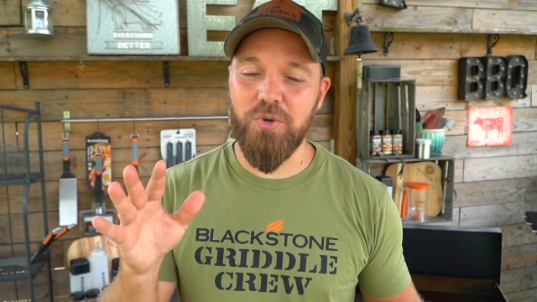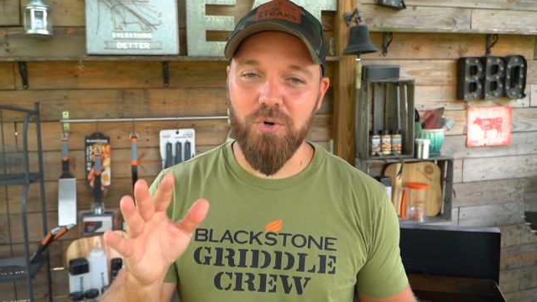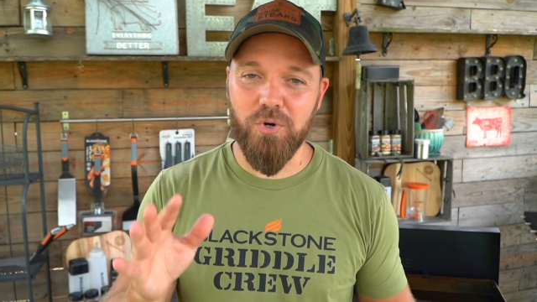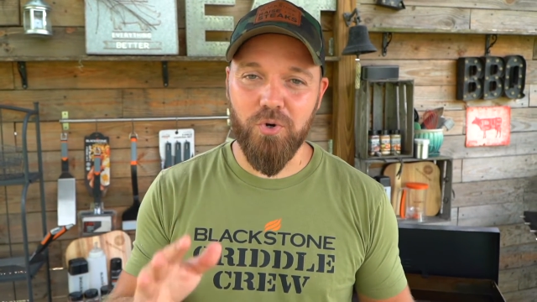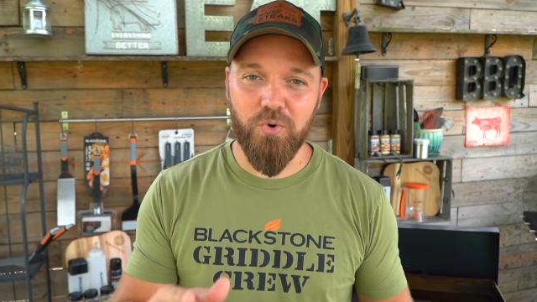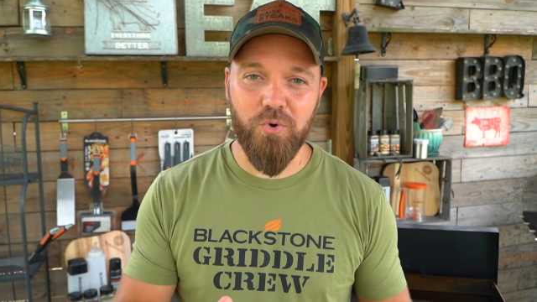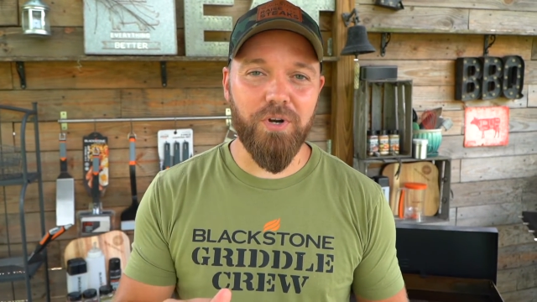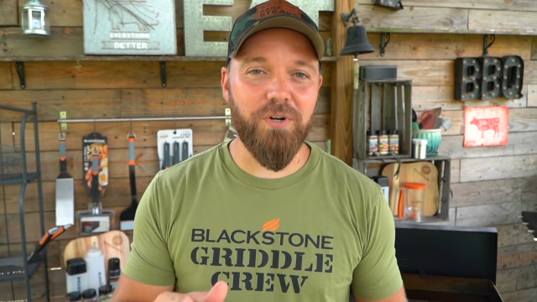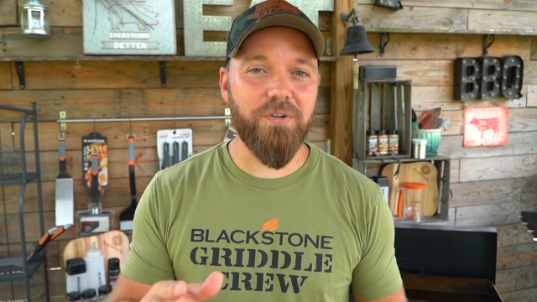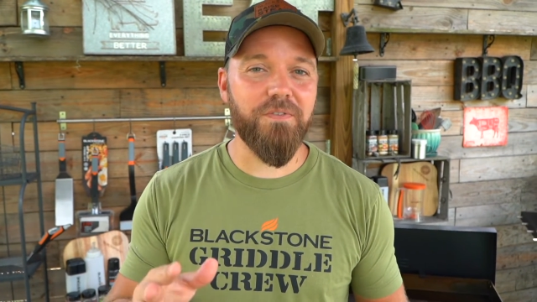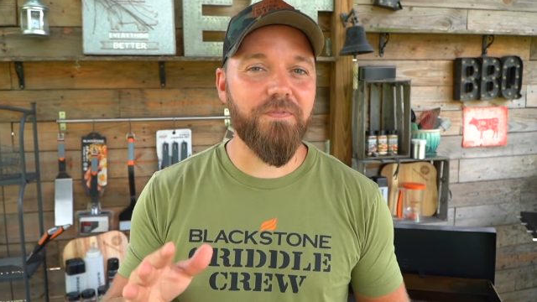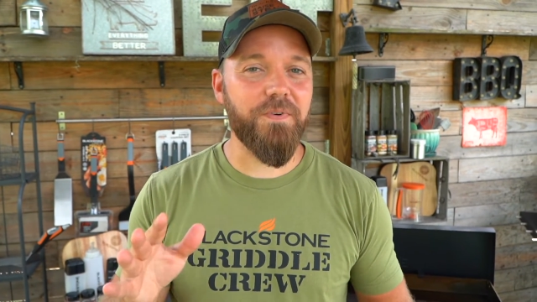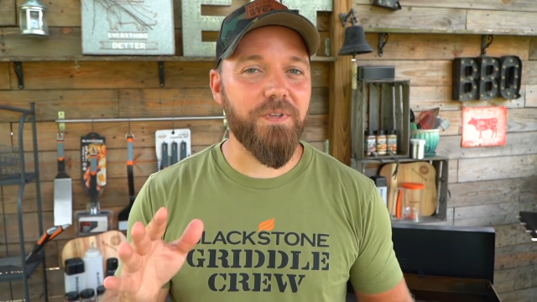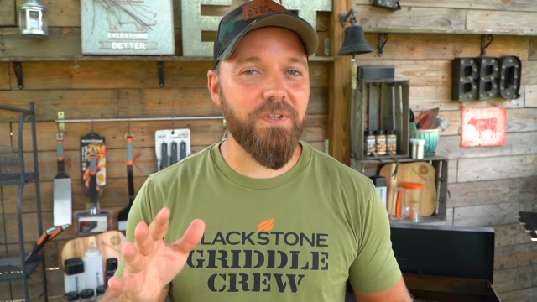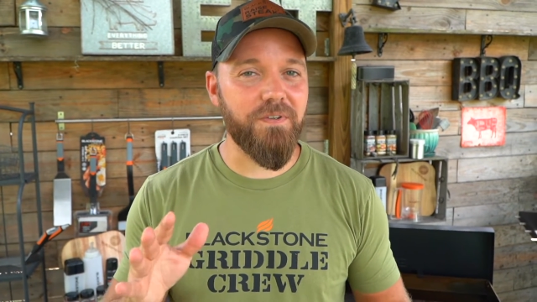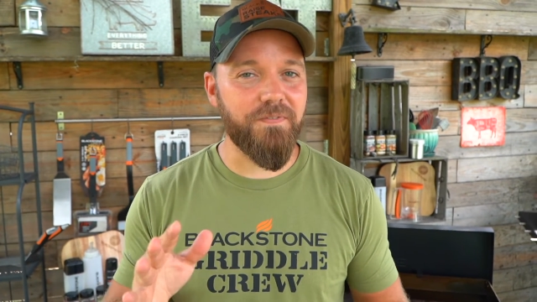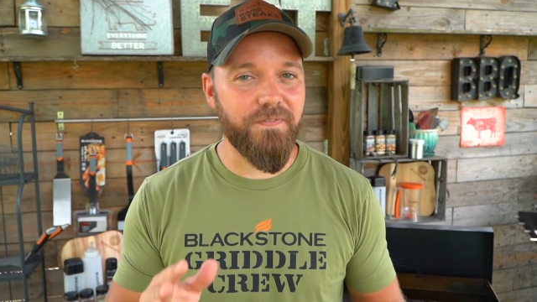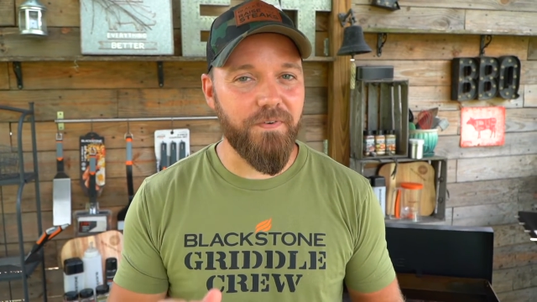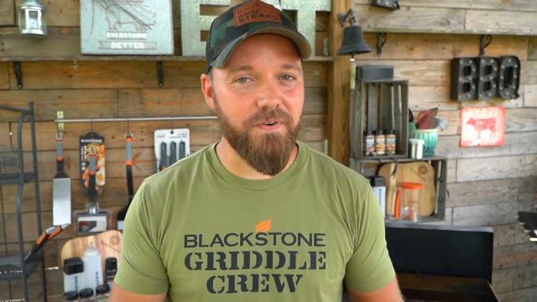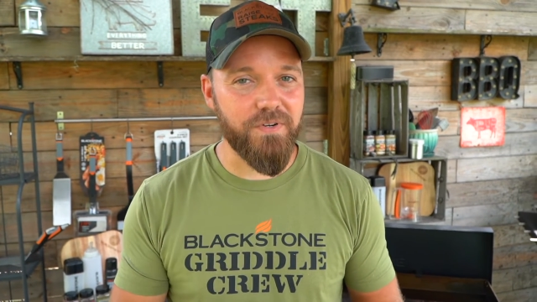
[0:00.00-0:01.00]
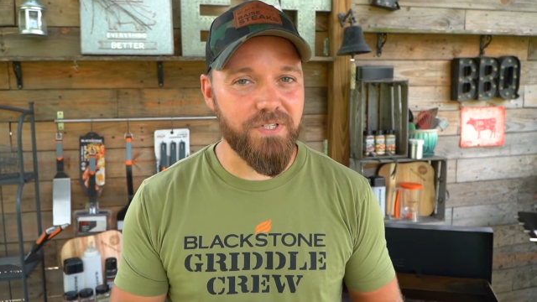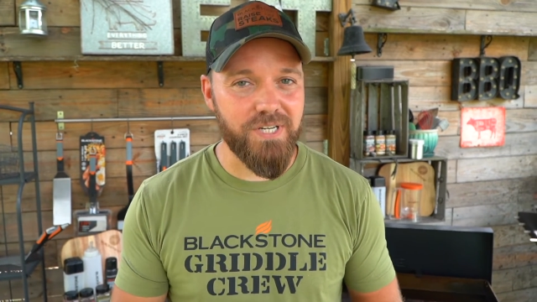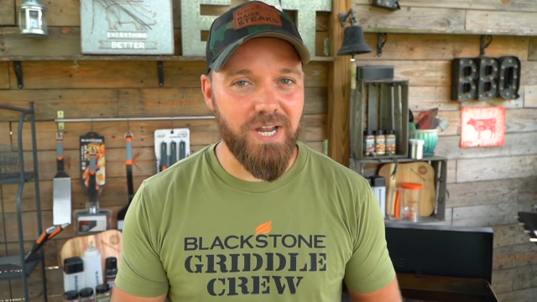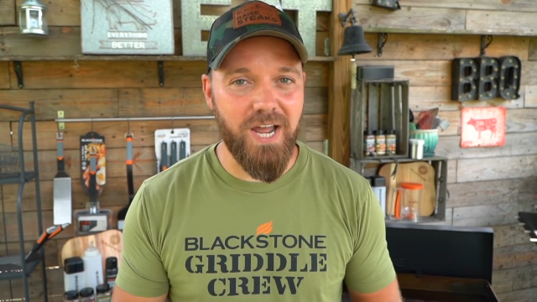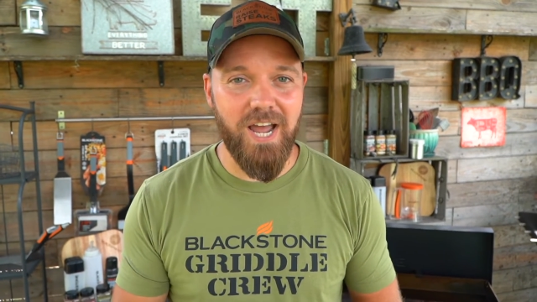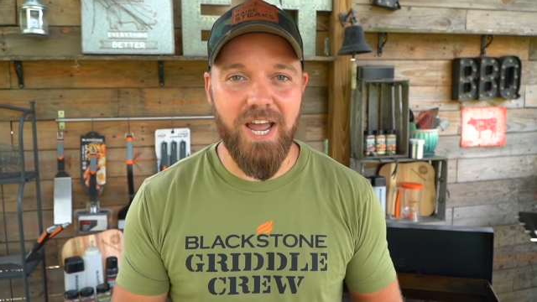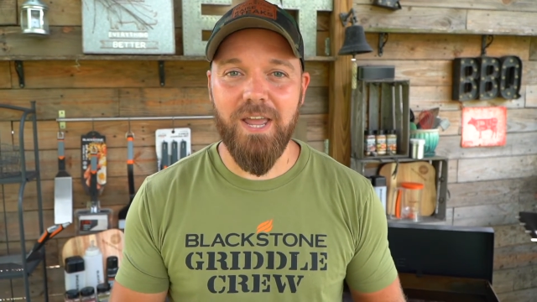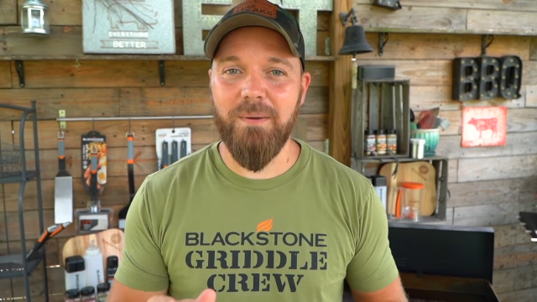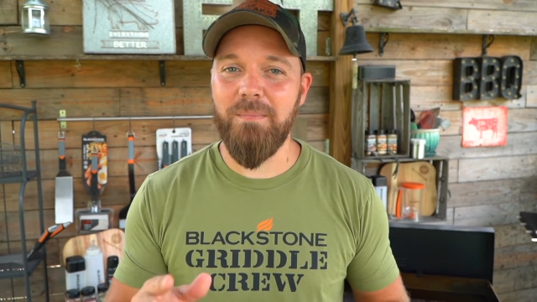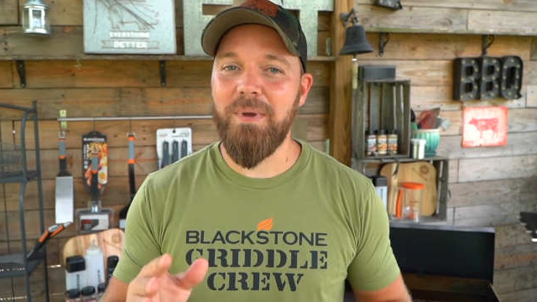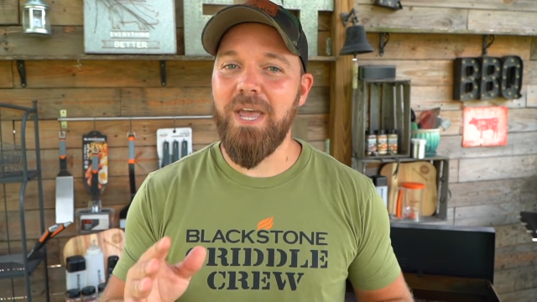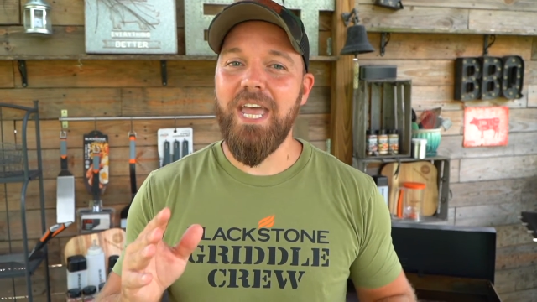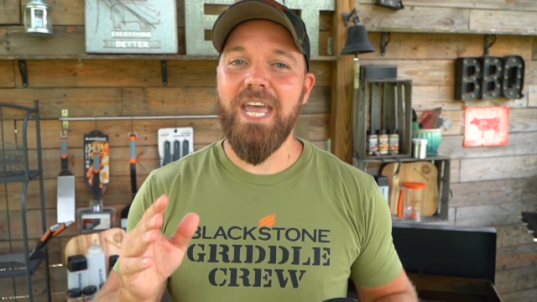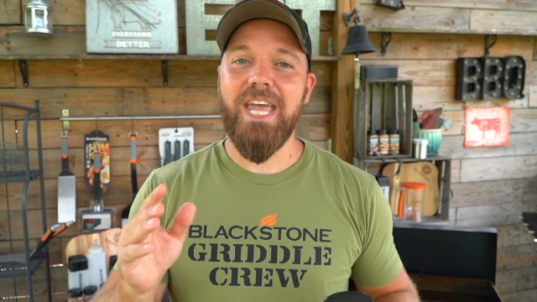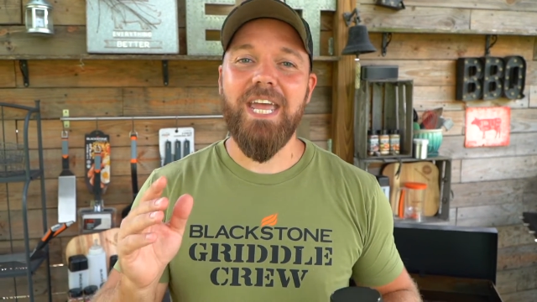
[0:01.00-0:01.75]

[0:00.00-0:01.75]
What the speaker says: your griddle for the first time,